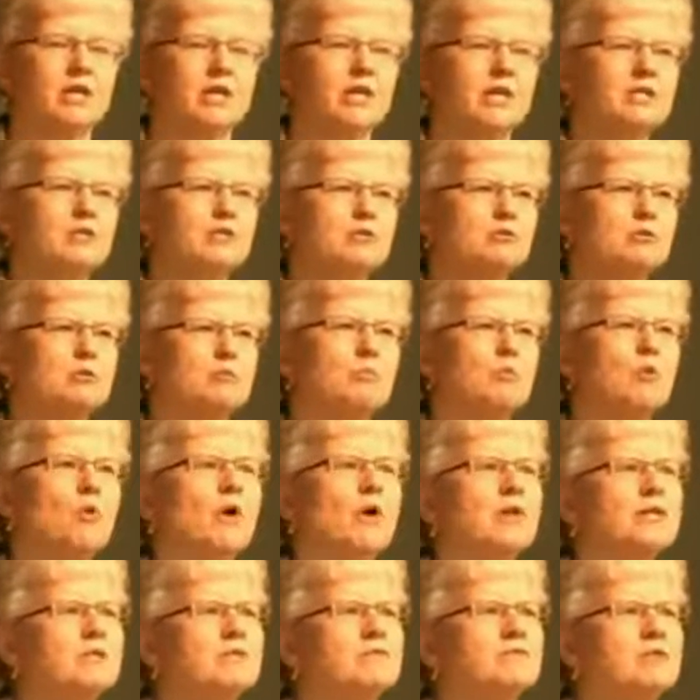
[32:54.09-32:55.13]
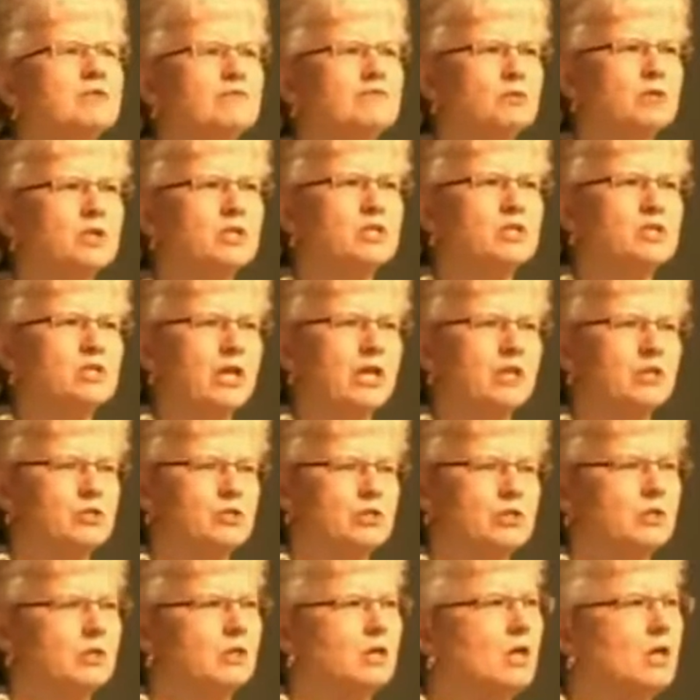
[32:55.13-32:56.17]
into a point of
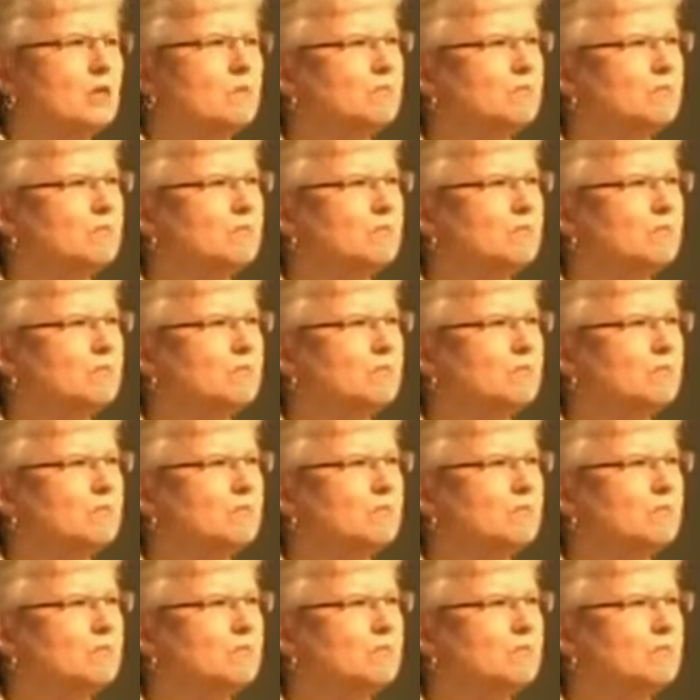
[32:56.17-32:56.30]
differentiation,